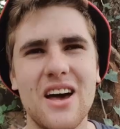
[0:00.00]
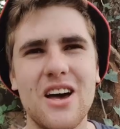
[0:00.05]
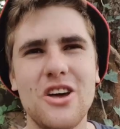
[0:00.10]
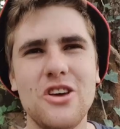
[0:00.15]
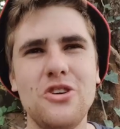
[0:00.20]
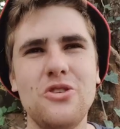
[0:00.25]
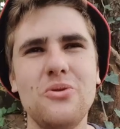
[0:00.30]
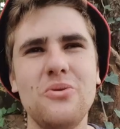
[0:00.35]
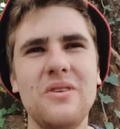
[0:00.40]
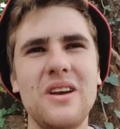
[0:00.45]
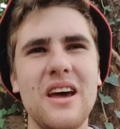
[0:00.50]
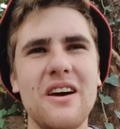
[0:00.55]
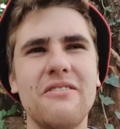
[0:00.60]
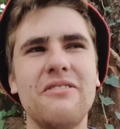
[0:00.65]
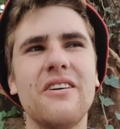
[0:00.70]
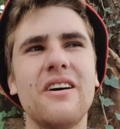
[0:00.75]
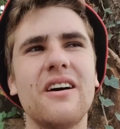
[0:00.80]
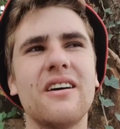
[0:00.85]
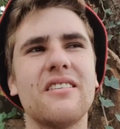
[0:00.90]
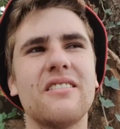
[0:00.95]
You
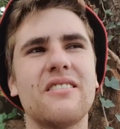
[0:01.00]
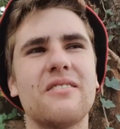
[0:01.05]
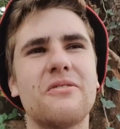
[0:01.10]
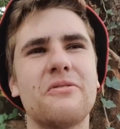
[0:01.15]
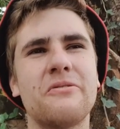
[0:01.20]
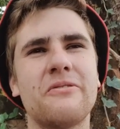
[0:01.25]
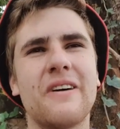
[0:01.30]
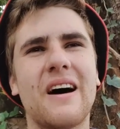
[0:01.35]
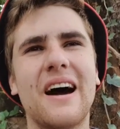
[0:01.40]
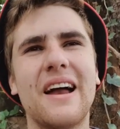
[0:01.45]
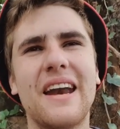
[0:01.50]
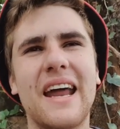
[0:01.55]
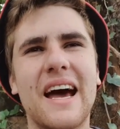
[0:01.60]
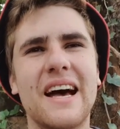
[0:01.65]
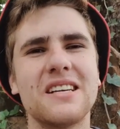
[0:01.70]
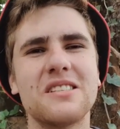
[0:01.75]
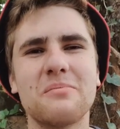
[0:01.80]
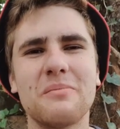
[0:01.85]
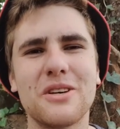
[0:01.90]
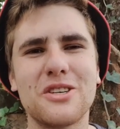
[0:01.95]
never find
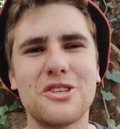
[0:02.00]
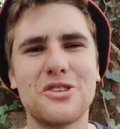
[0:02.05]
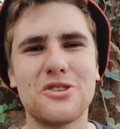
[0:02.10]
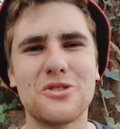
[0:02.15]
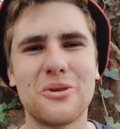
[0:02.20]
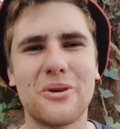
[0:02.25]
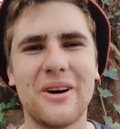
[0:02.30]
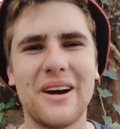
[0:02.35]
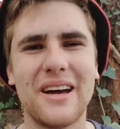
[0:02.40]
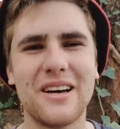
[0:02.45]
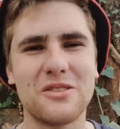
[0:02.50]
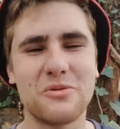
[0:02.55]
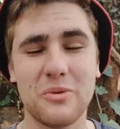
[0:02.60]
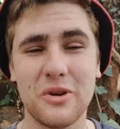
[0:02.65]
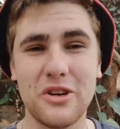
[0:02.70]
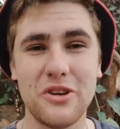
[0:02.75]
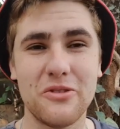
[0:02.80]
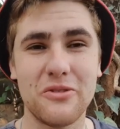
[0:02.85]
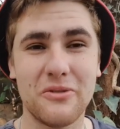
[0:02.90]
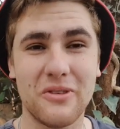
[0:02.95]
as much joy as
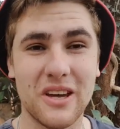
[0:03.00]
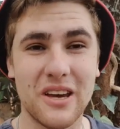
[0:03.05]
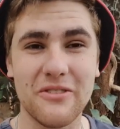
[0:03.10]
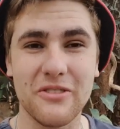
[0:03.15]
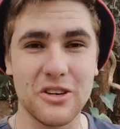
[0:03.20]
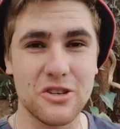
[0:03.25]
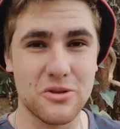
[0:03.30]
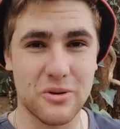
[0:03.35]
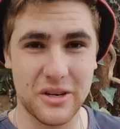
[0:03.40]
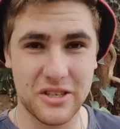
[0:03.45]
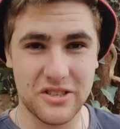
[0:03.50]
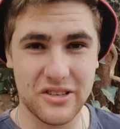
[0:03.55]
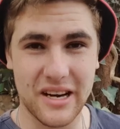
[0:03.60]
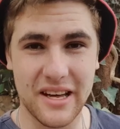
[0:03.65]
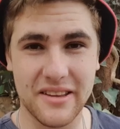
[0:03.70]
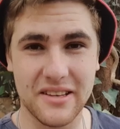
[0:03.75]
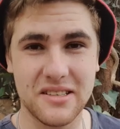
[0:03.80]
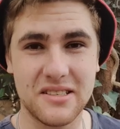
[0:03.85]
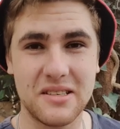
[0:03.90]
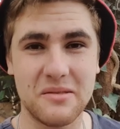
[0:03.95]
when you're giving joy to
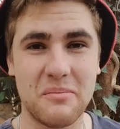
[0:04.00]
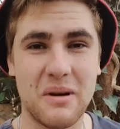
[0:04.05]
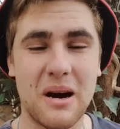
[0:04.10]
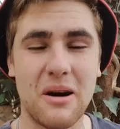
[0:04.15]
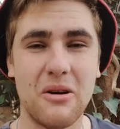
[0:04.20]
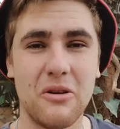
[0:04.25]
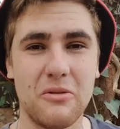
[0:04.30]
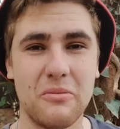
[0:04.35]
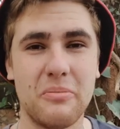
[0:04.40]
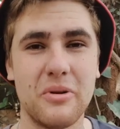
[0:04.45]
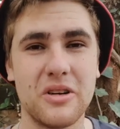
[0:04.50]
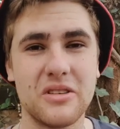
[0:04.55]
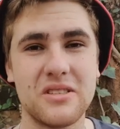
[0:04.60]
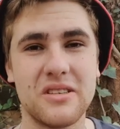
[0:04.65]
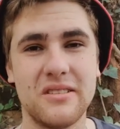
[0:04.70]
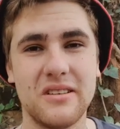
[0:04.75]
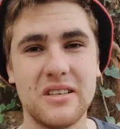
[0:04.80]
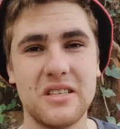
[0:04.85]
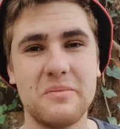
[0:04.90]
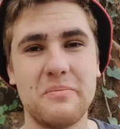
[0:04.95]
others, in my own
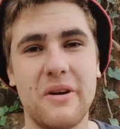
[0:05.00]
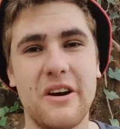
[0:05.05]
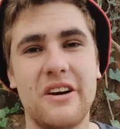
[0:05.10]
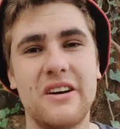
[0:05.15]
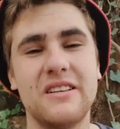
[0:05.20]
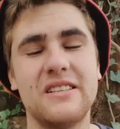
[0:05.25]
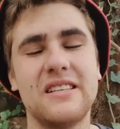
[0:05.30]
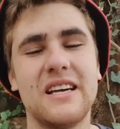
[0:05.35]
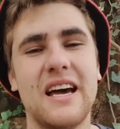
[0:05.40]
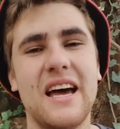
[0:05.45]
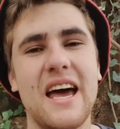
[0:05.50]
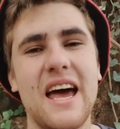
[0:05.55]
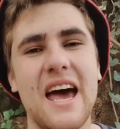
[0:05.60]
personal experience.